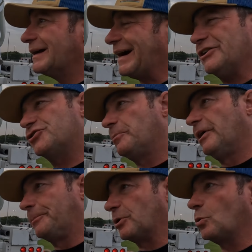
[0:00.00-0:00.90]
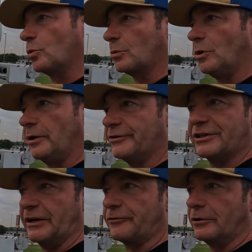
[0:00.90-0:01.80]
I should be up to Cornwall this
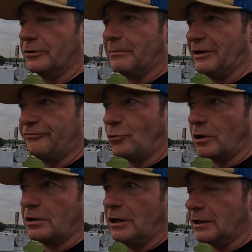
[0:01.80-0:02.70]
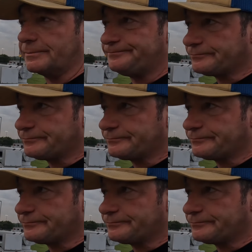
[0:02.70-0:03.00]
afternoon by 4 o'clock